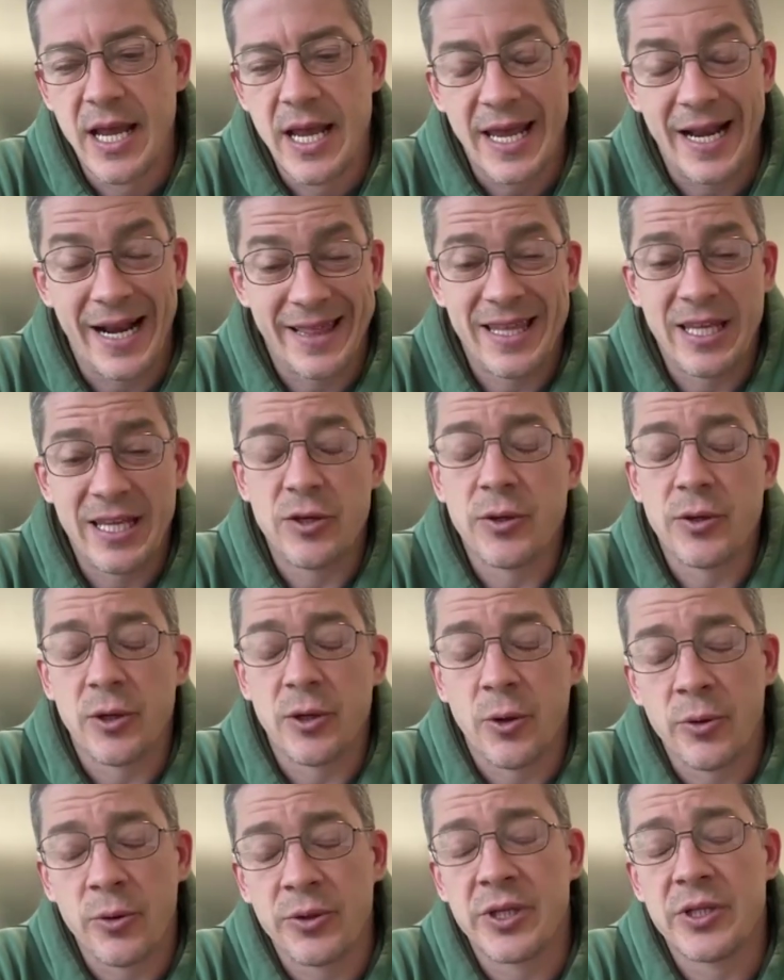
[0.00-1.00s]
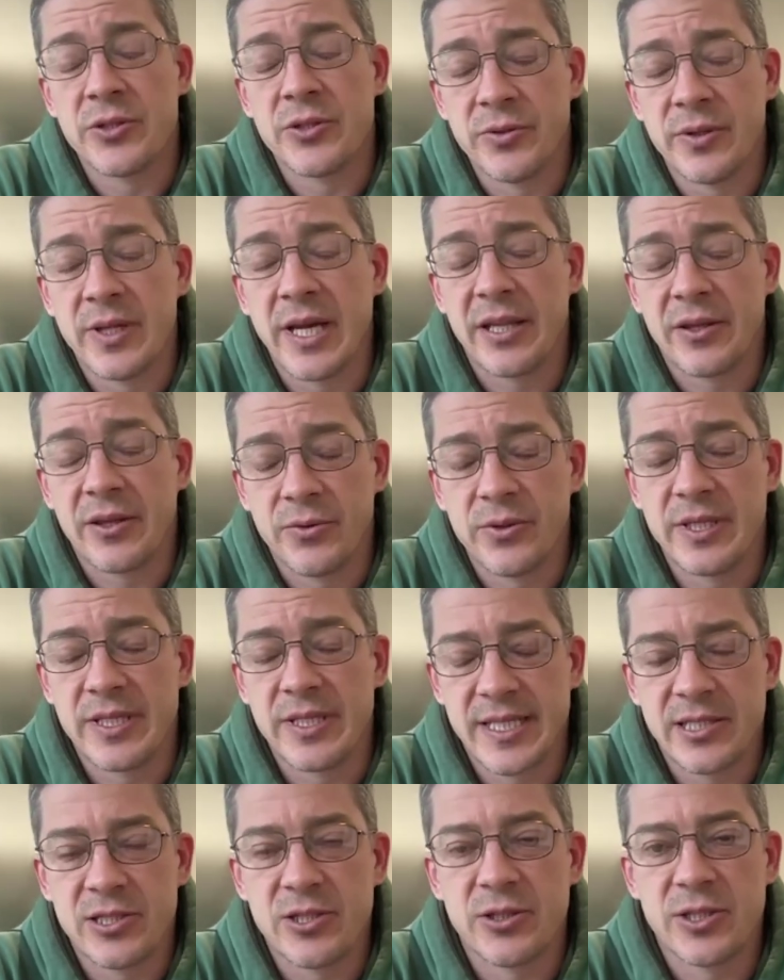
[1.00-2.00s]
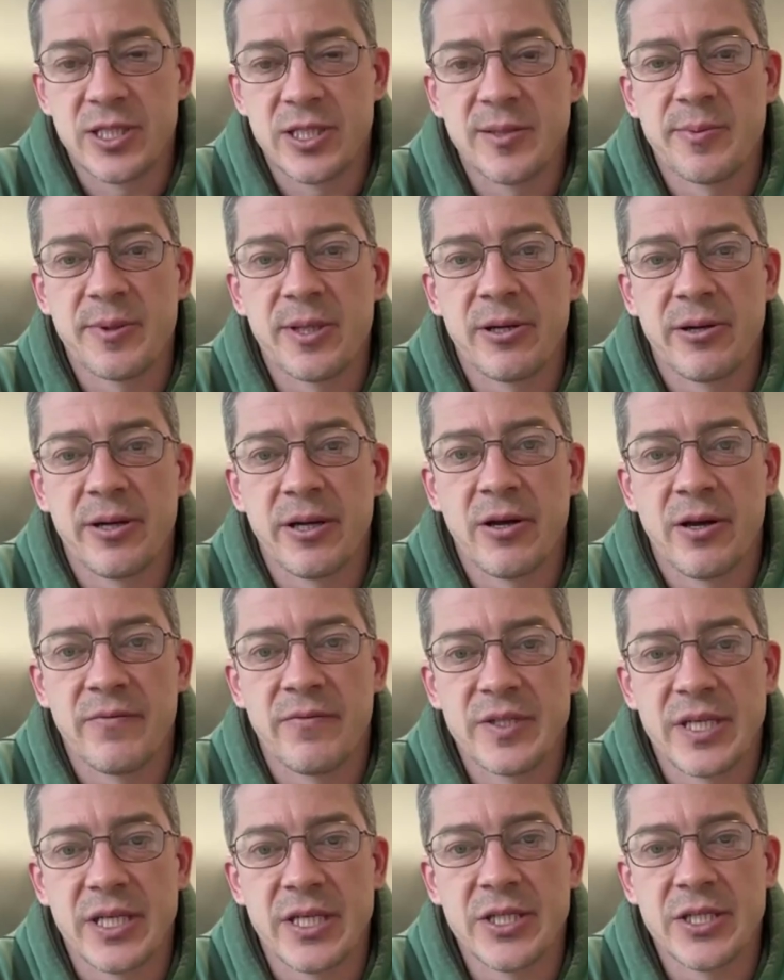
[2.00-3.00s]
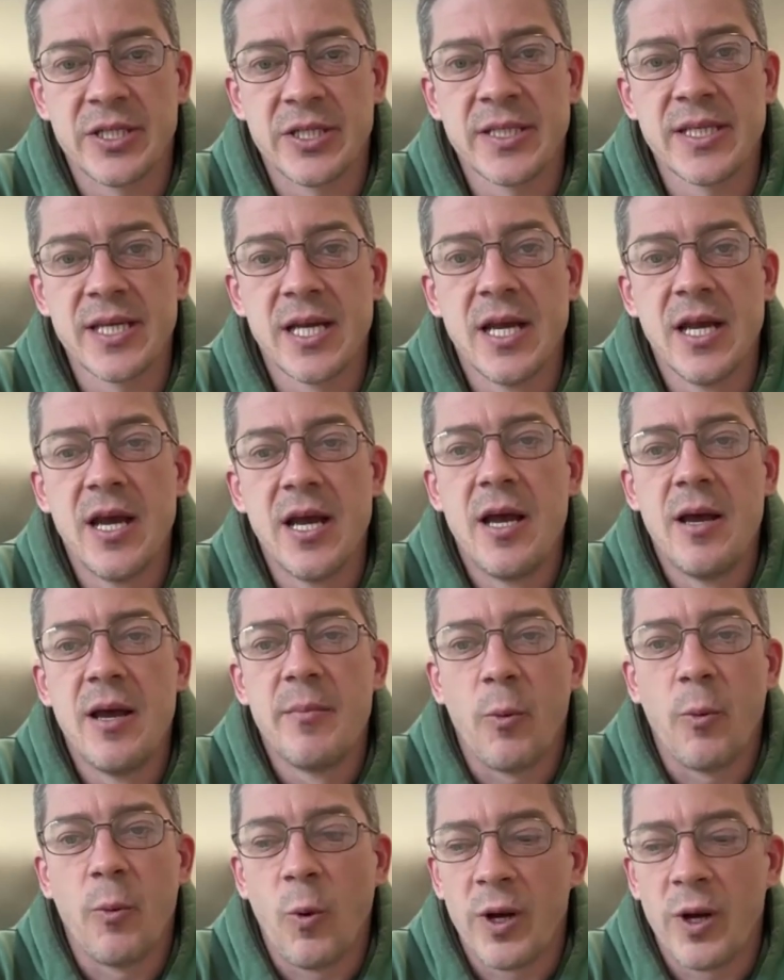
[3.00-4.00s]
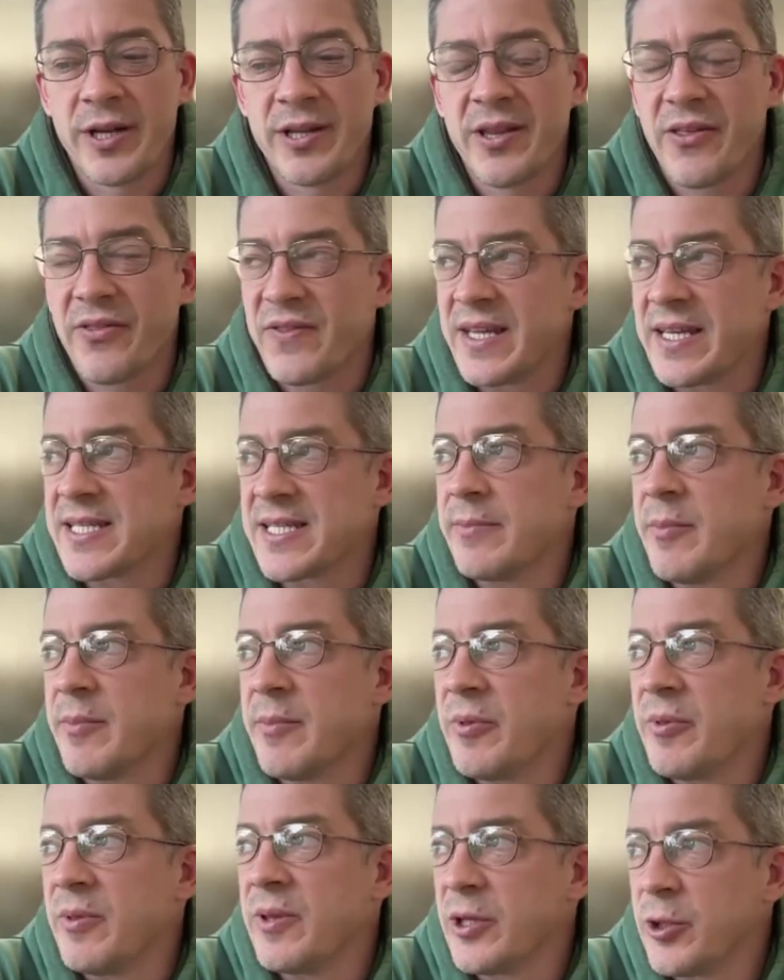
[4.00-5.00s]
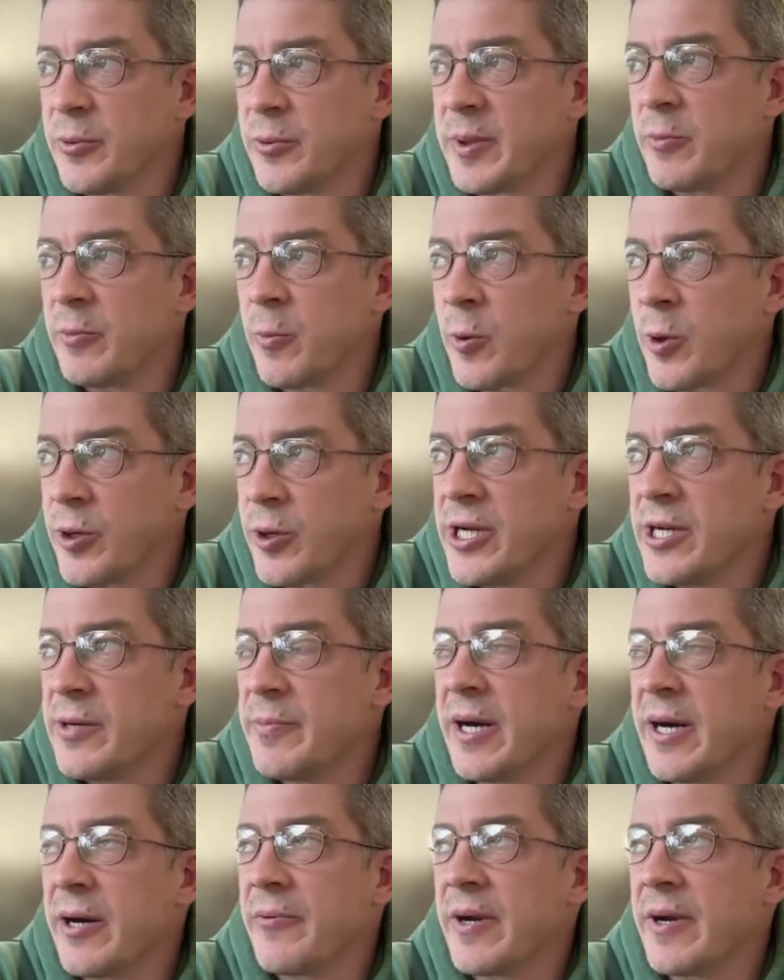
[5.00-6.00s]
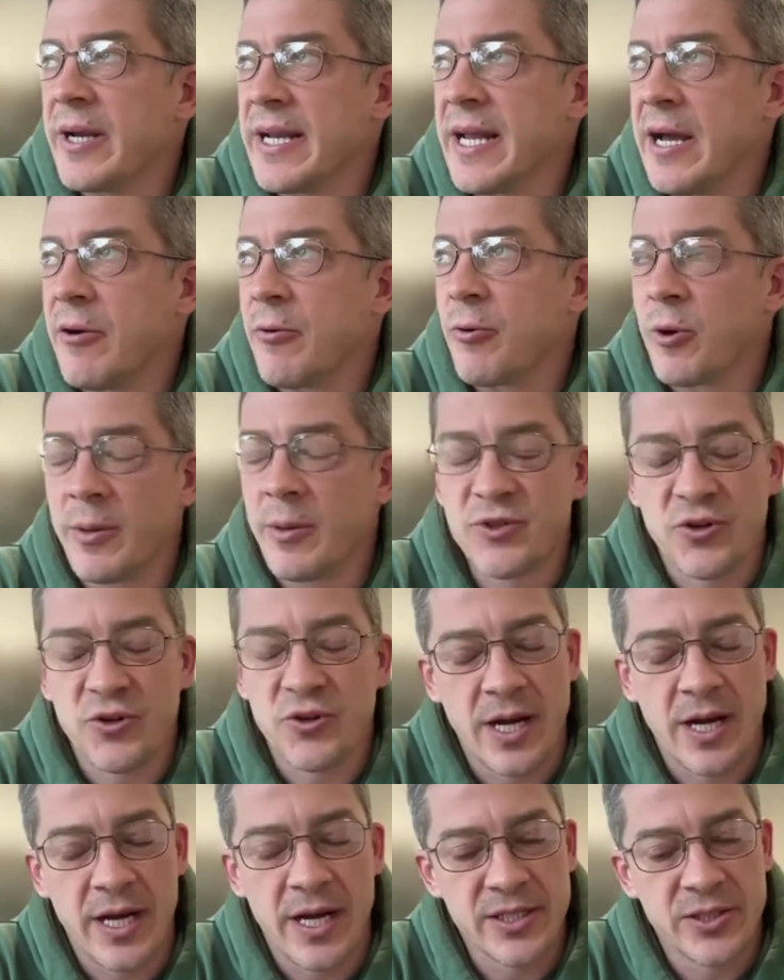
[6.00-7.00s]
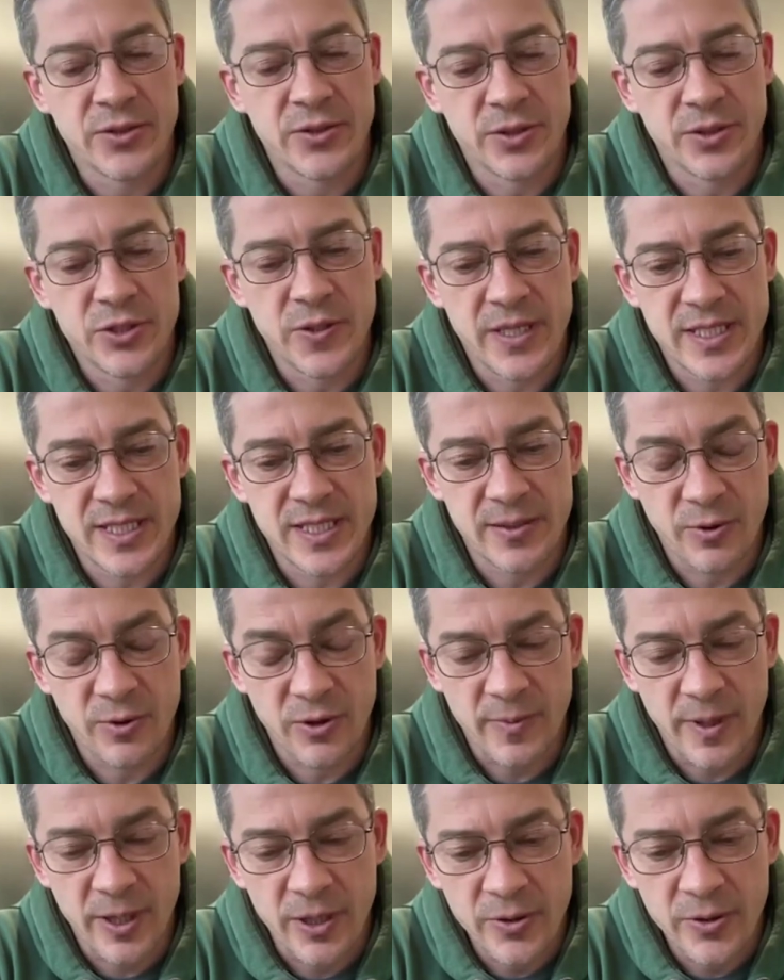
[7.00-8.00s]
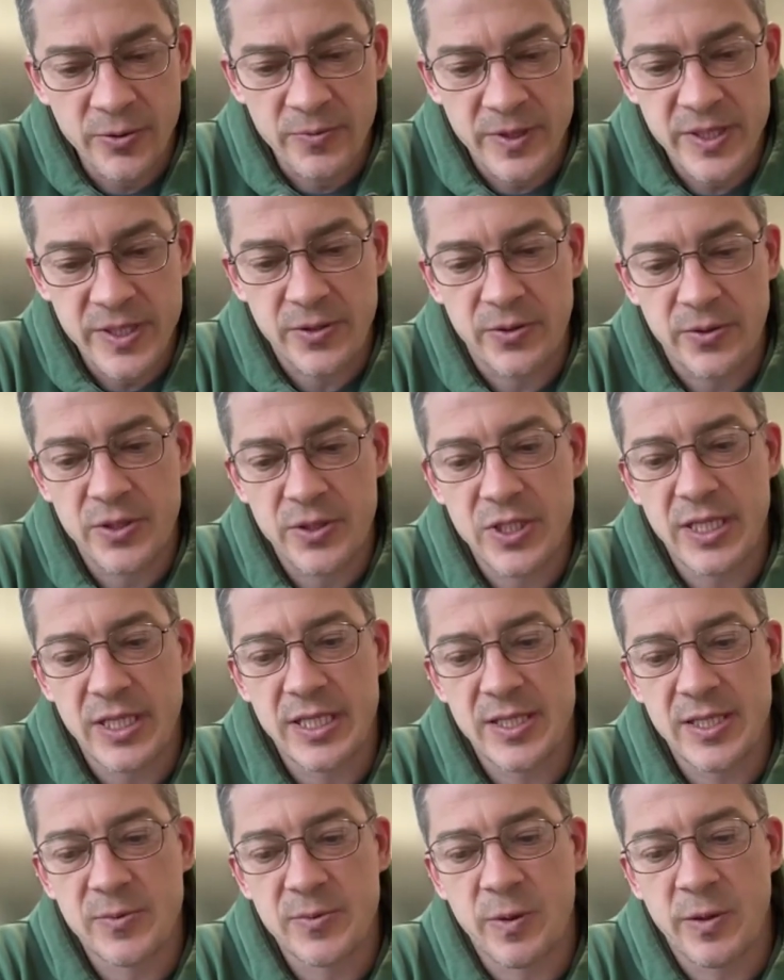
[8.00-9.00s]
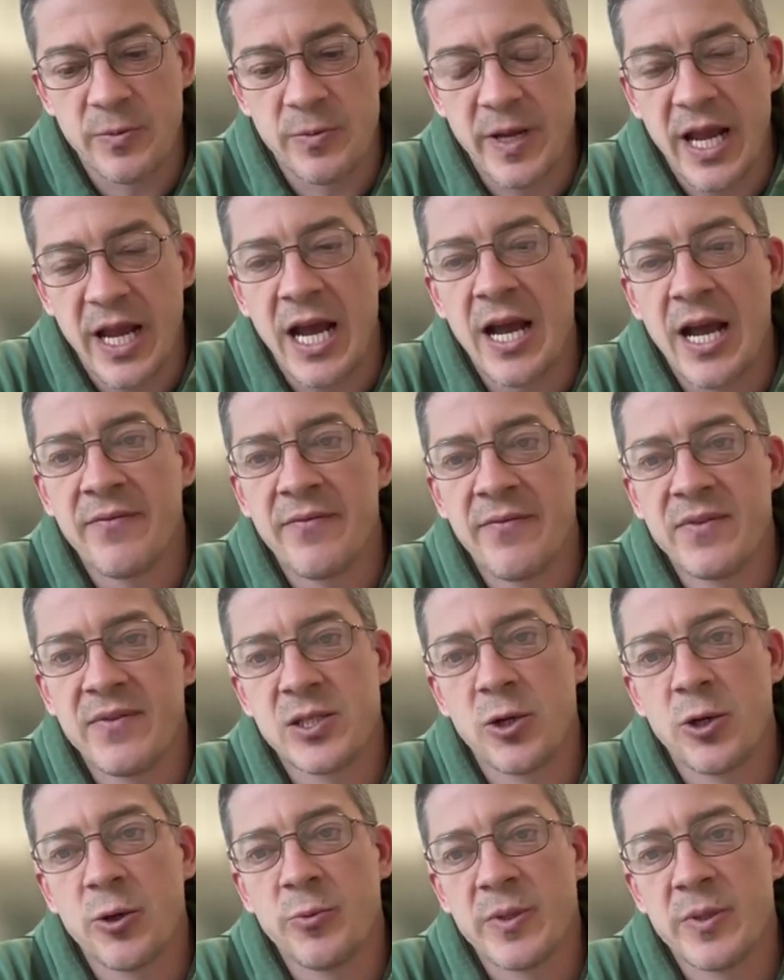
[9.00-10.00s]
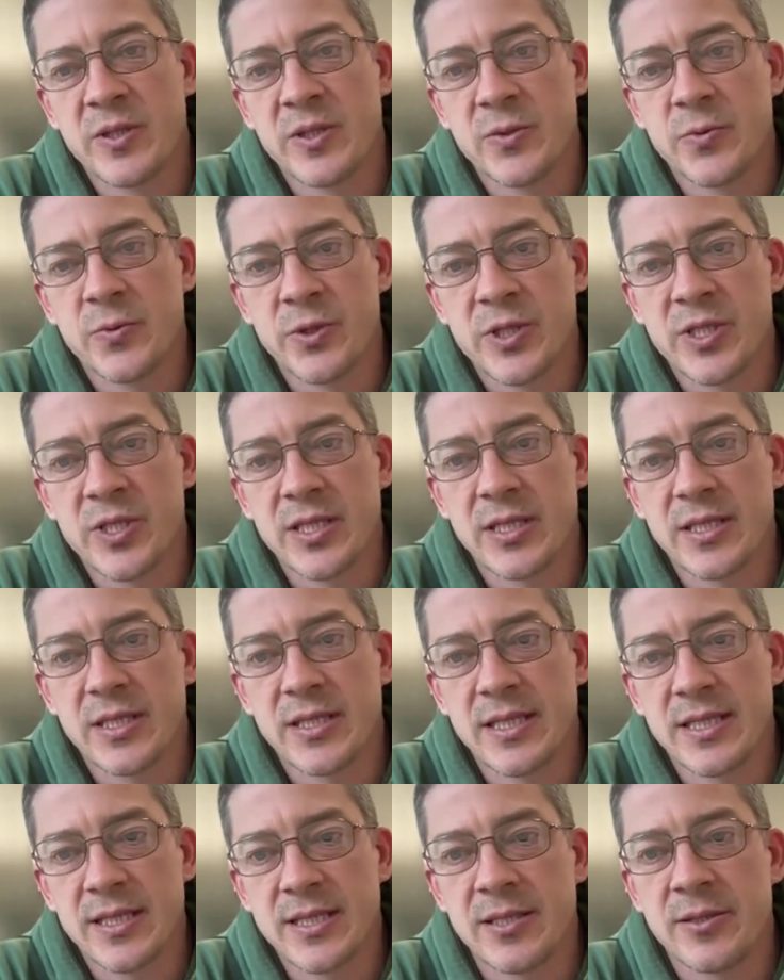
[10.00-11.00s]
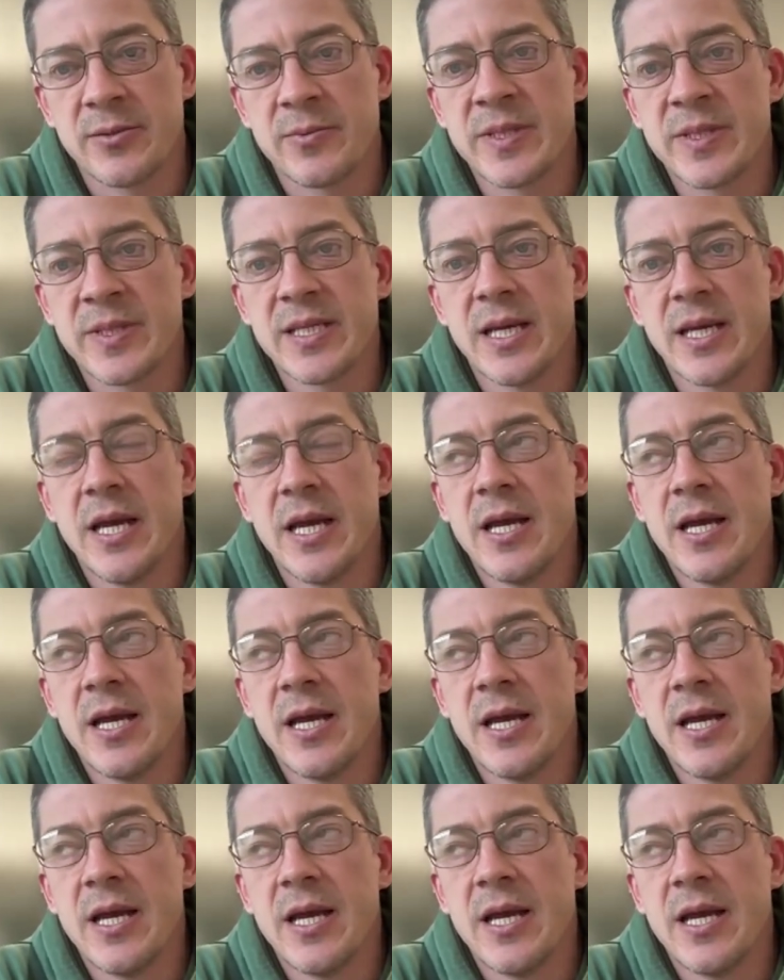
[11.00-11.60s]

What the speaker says: And I think you can only do that through these interdisciplinary conversations. But one of the things I'm a little bit worried about right now, or I'm trying to address it with my own research, is when we have these open source systems,